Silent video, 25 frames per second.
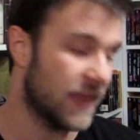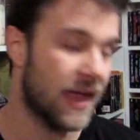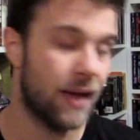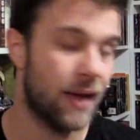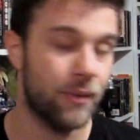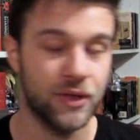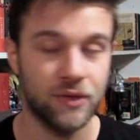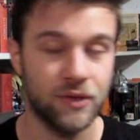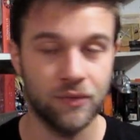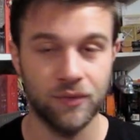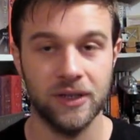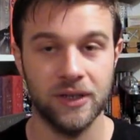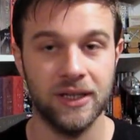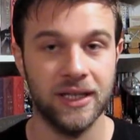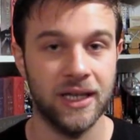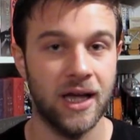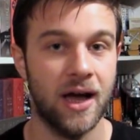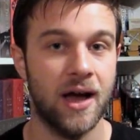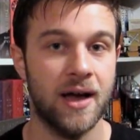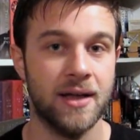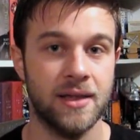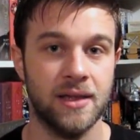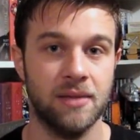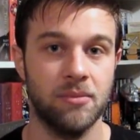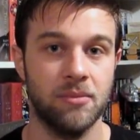That was really
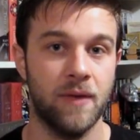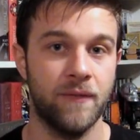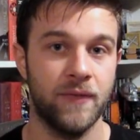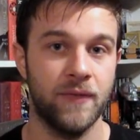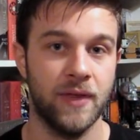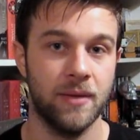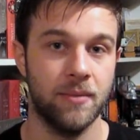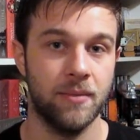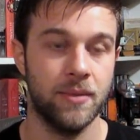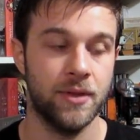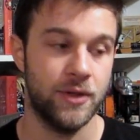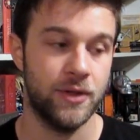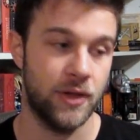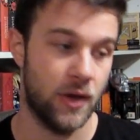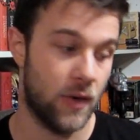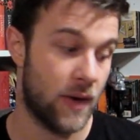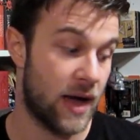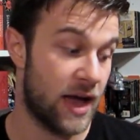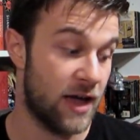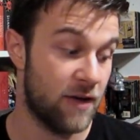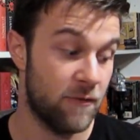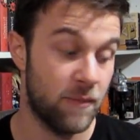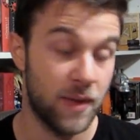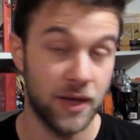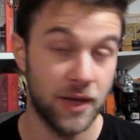awesome of them. So
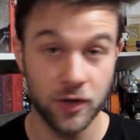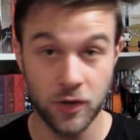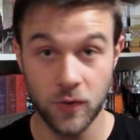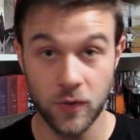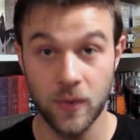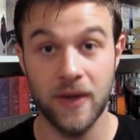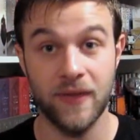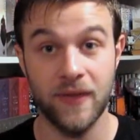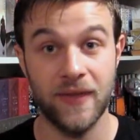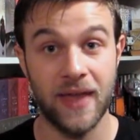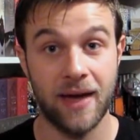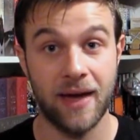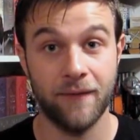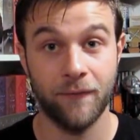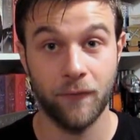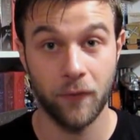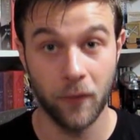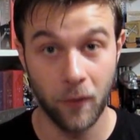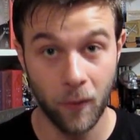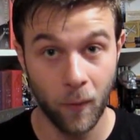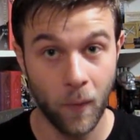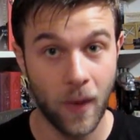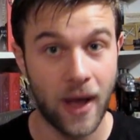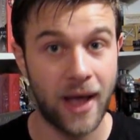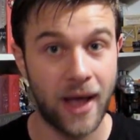I have been doing that
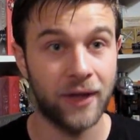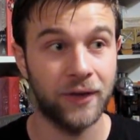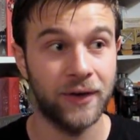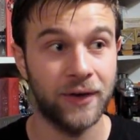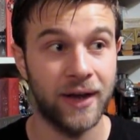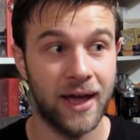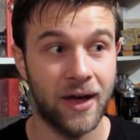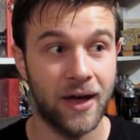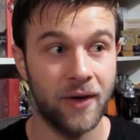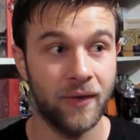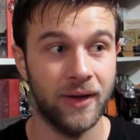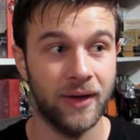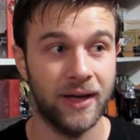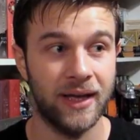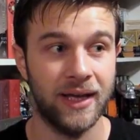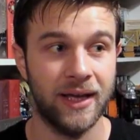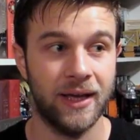for a while now.